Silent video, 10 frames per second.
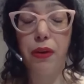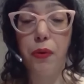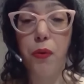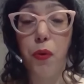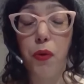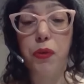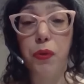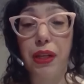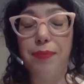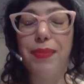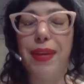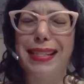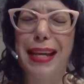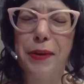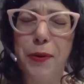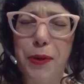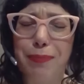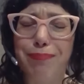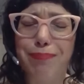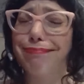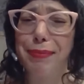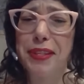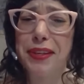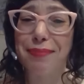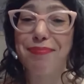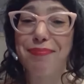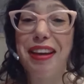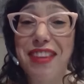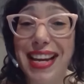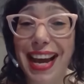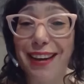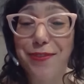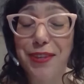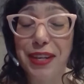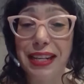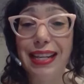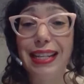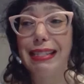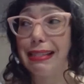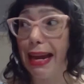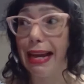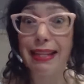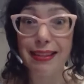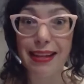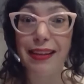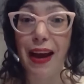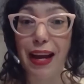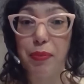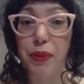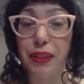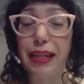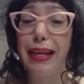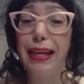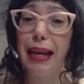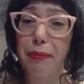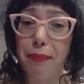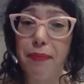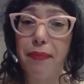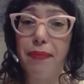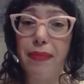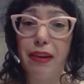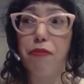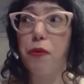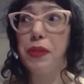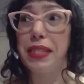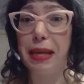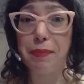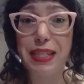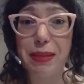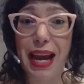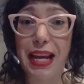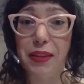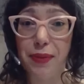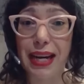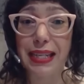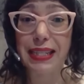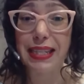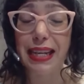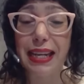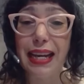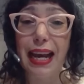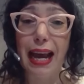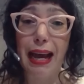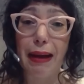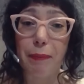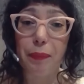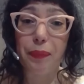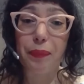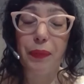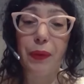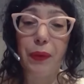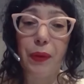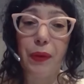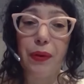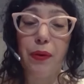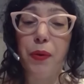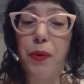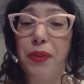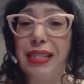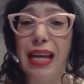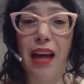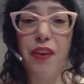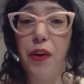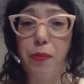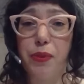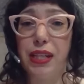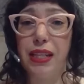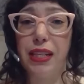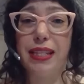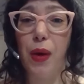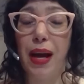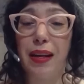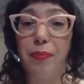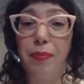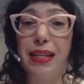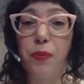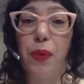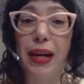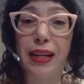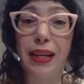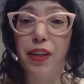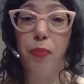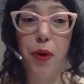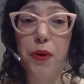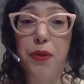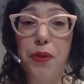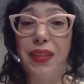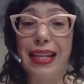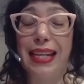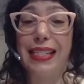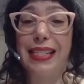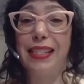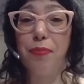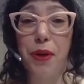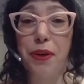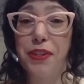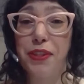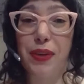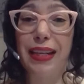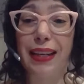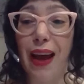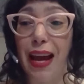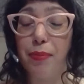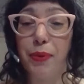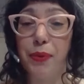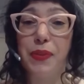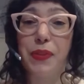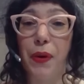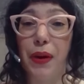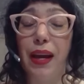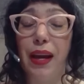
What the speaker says: court order, a VCAT order to say that they're liable and enforce them to pay the rent. Or there's other options as well, but when you're both on the lease, you're both jointly liable. So